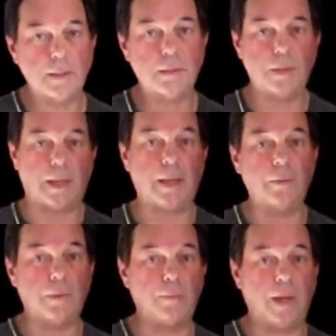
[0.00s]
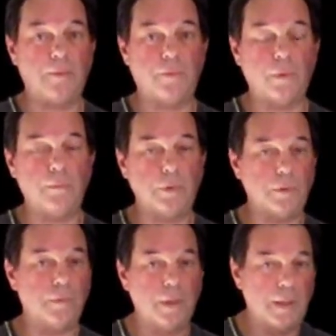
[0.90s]
check out the platform
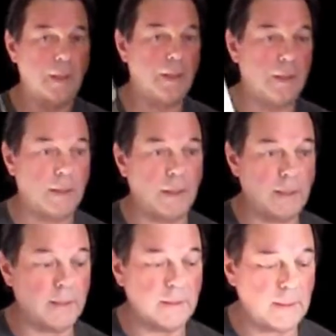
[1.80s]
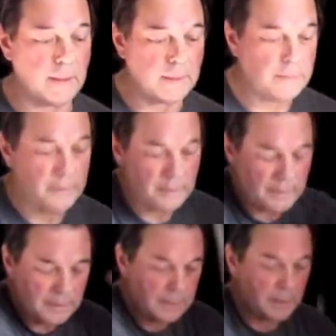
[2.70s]
move. And,
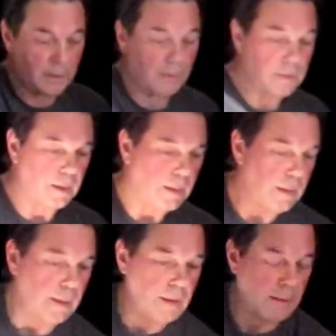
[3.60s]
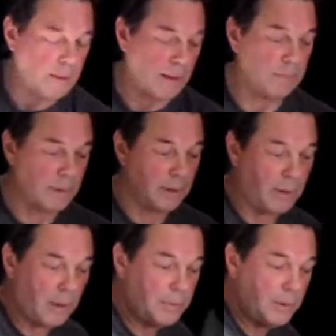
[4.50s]
you know, I'm done
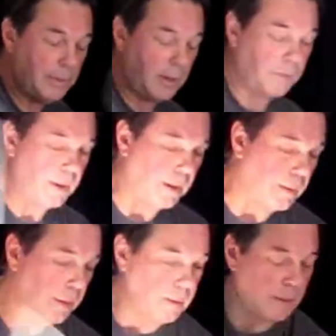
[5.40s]
harping about that.